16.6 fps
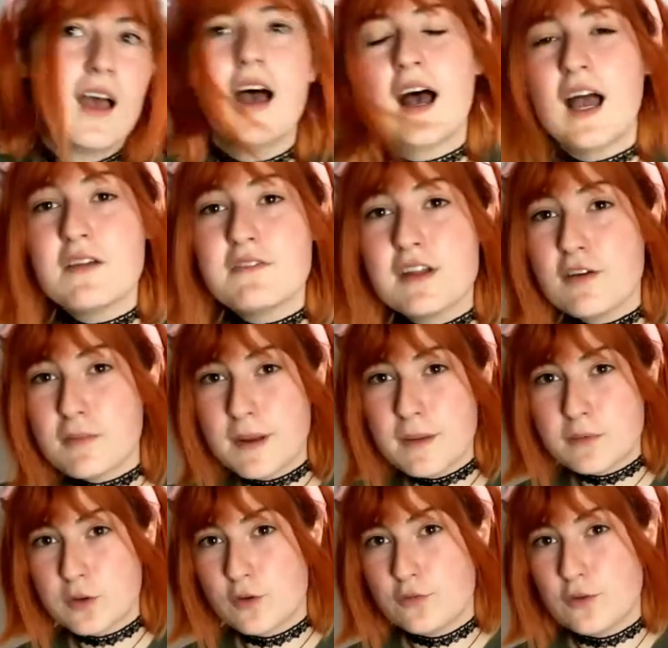I've never been
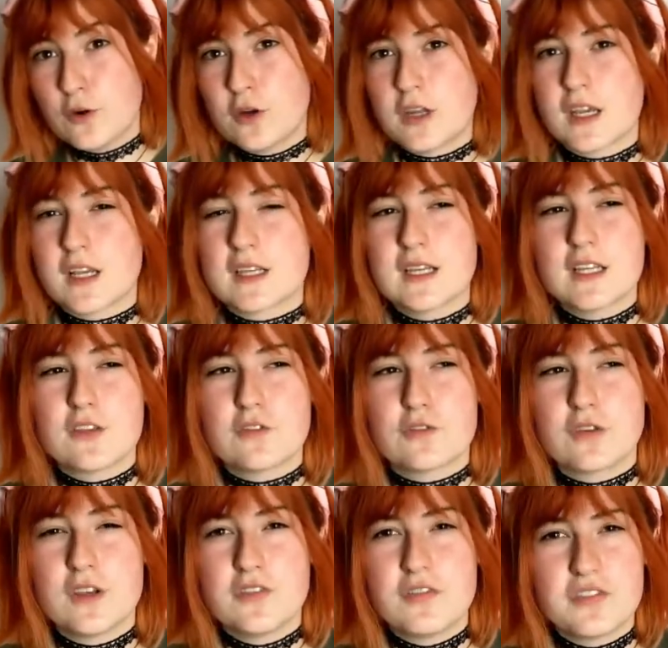able to afford it because it's
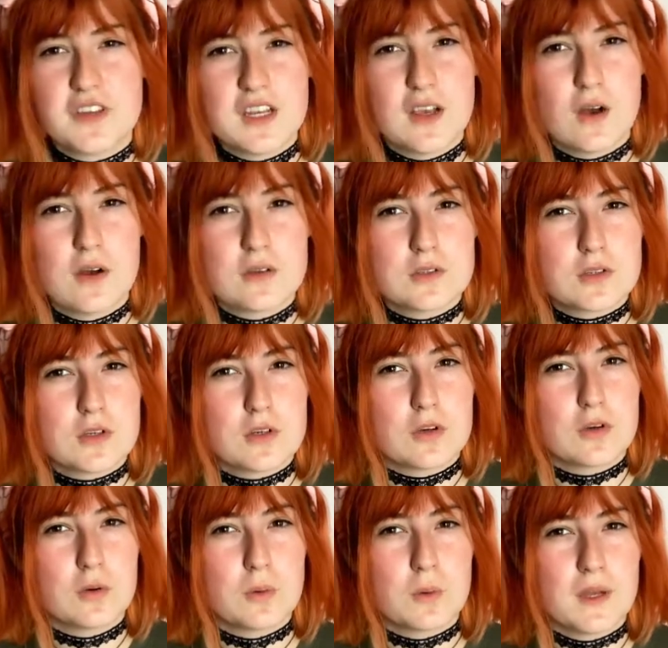50 odd
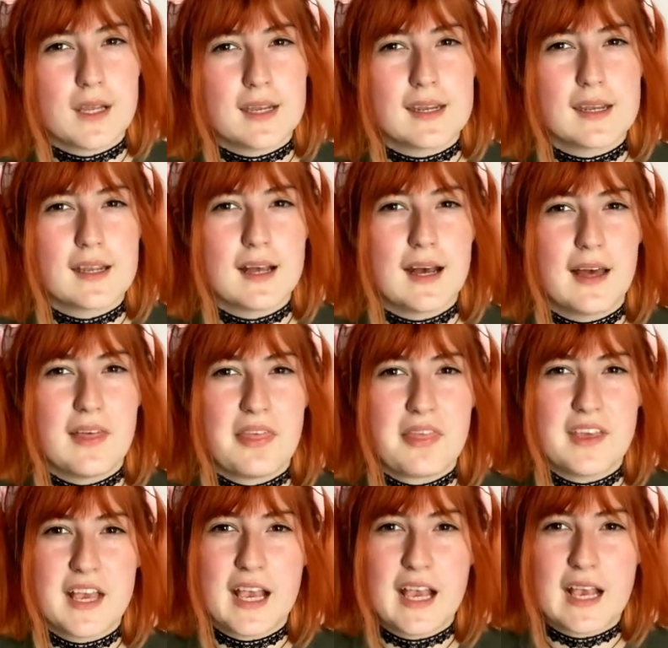quid, I
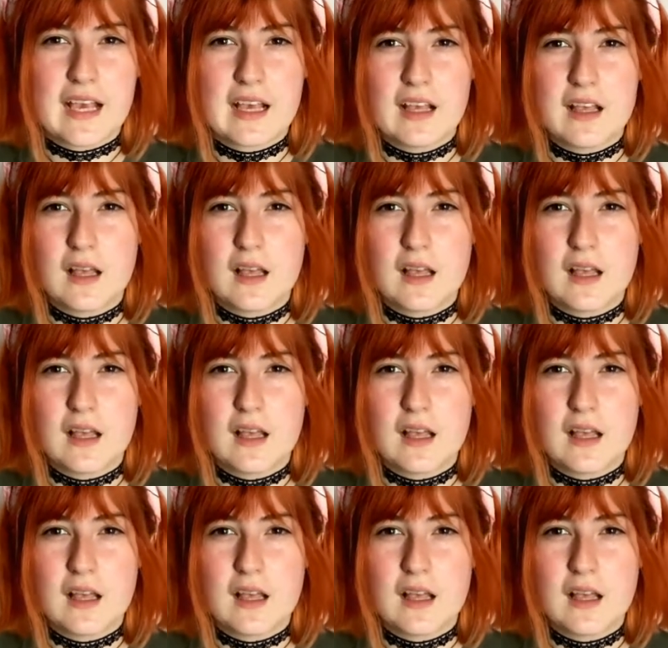think.